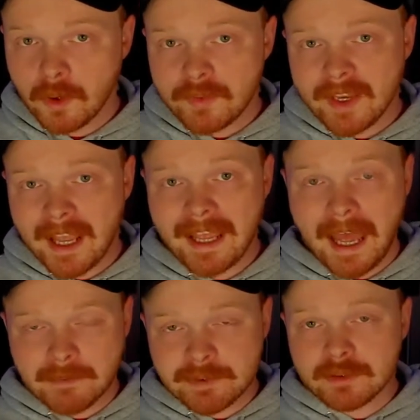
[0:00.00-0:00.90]
One thing I
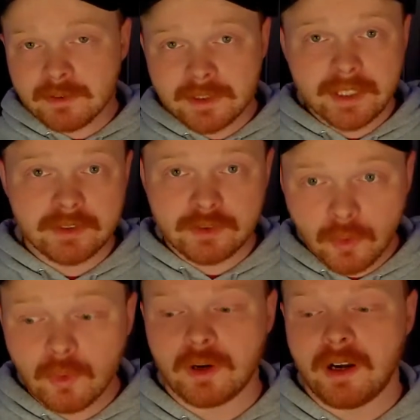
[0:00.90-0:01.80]
absolutely
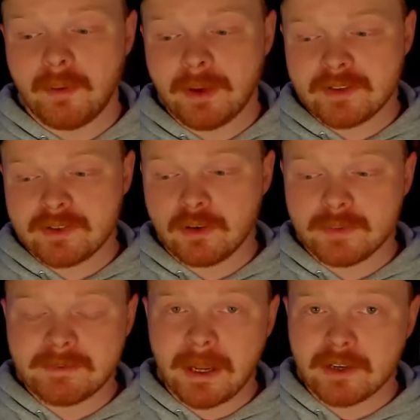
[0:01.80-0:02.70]
adore about So
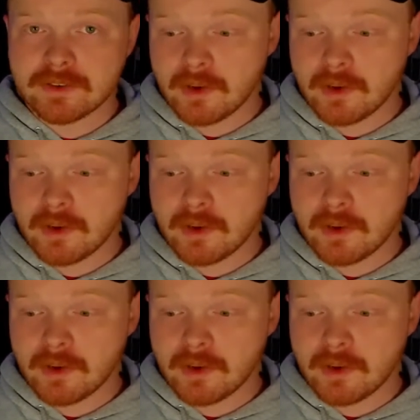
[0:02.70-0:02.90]
I'm a Spider,